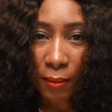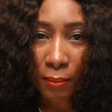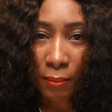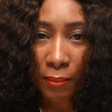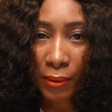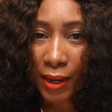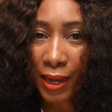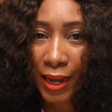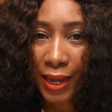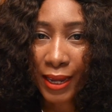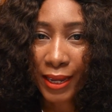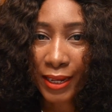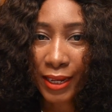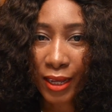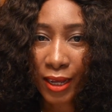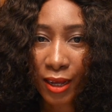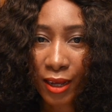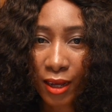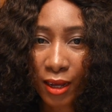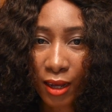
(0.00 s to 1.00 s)

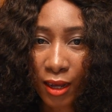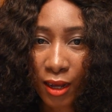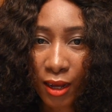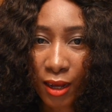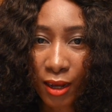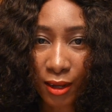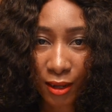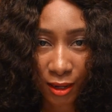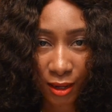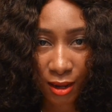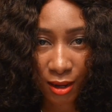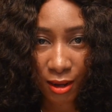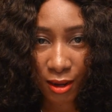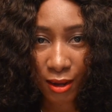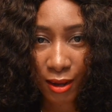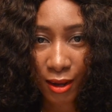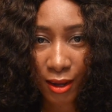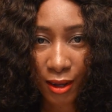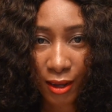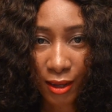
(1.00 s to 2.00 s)
buying a
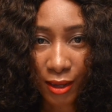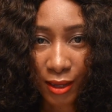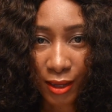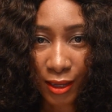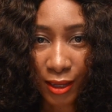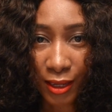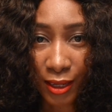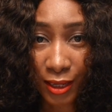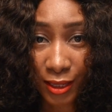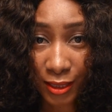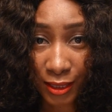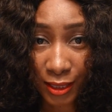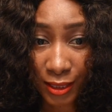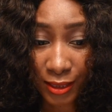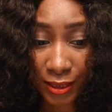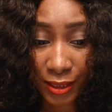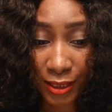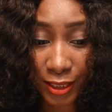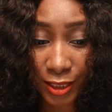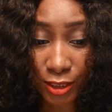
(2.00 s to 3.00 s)
car in
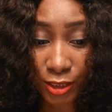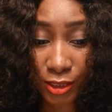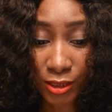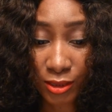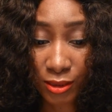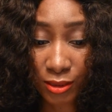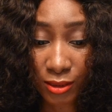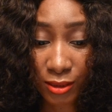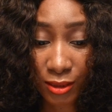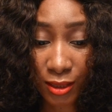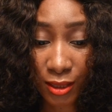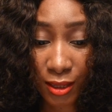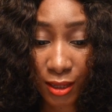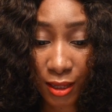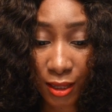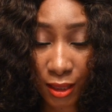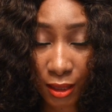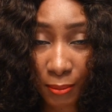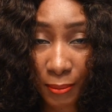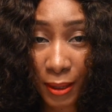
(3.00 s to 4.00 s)
Italy is just
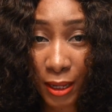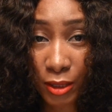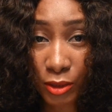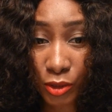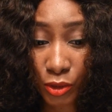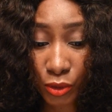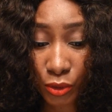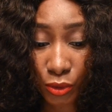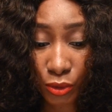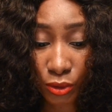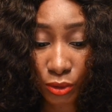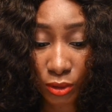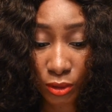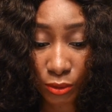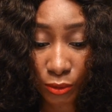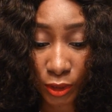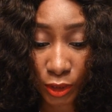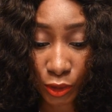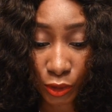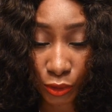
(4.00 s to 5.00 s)
all about
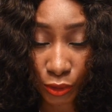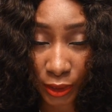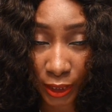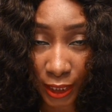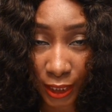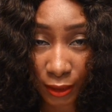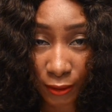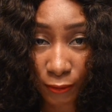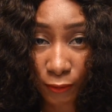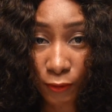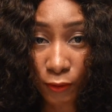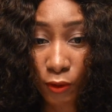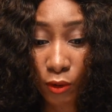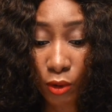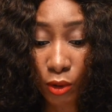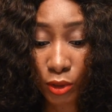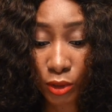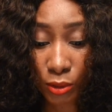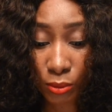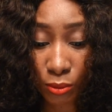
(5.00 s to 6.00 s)
what you can
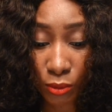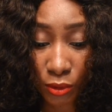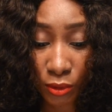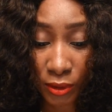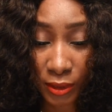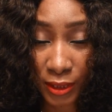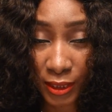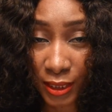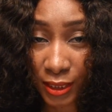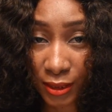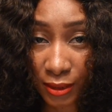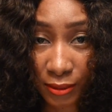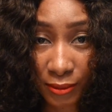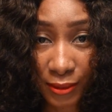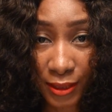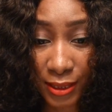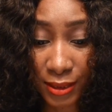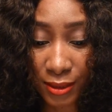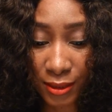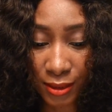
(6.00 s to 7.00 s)
afford, your money and the
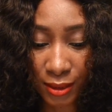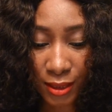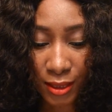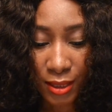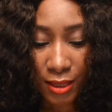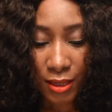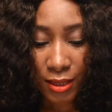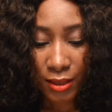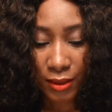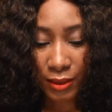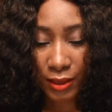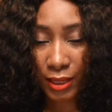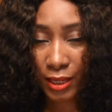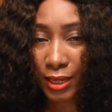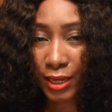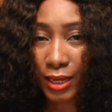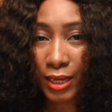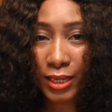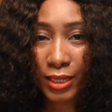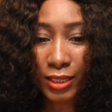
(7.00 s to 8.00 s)
rest.
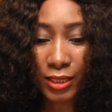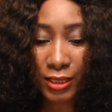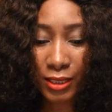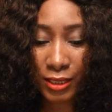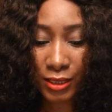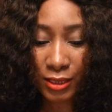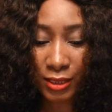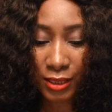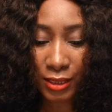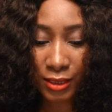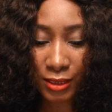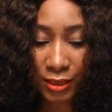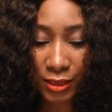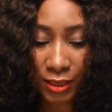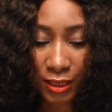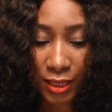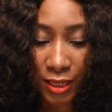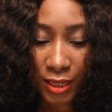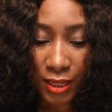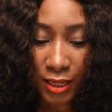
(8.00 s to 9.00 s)
Okay,
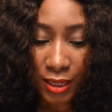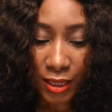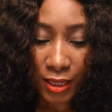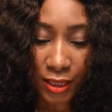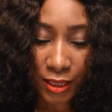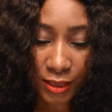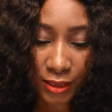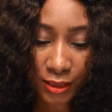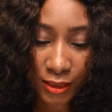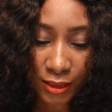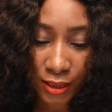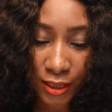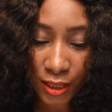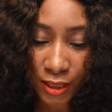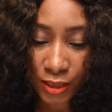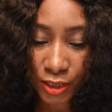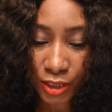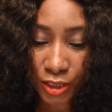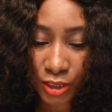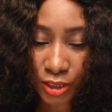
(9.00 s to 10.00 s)
it's
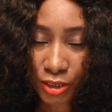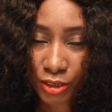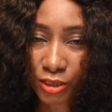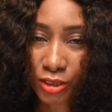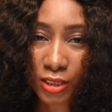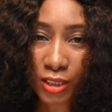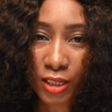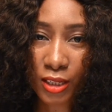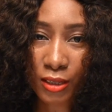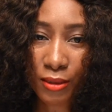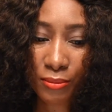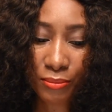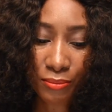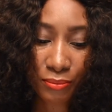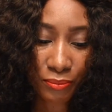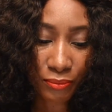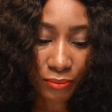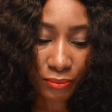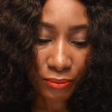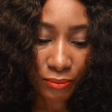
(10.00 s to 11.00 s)
not just
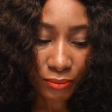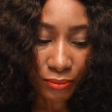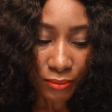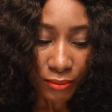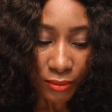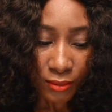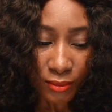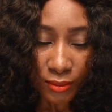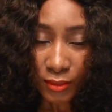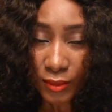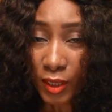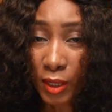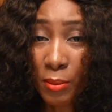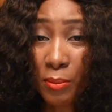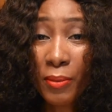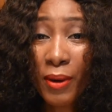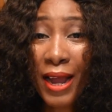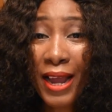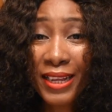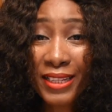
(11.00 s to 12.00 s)

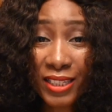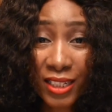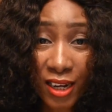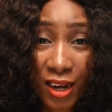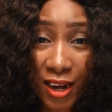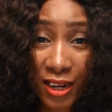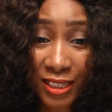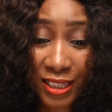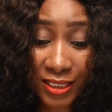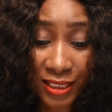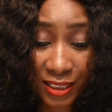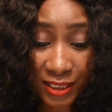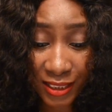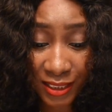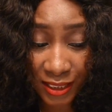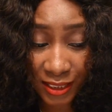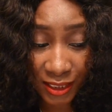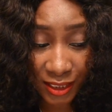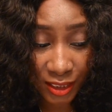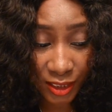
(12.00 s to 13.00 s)
buying the car. There's
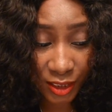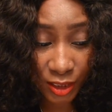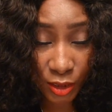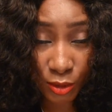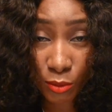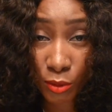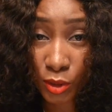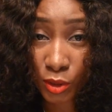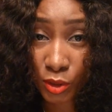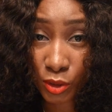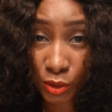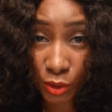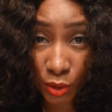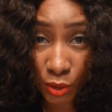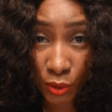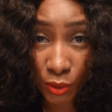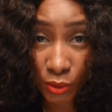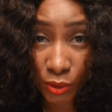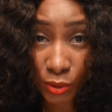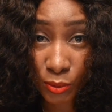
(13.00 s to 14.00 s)
certain things you must
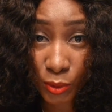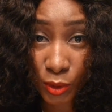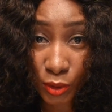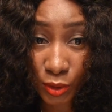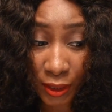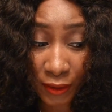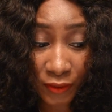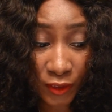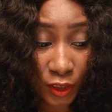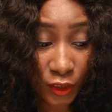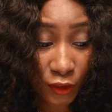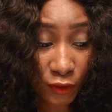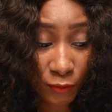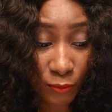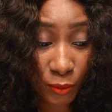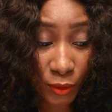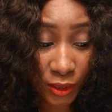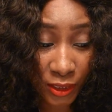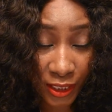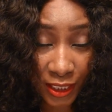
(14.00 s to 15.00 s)
know. You must, after you
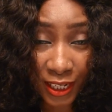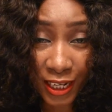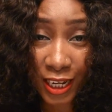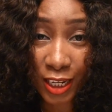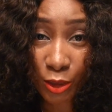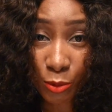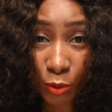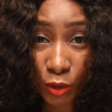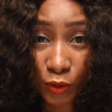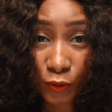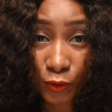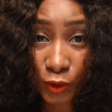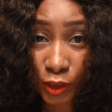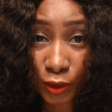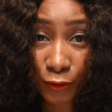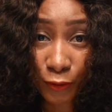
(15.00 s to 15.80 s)
bought the car, you must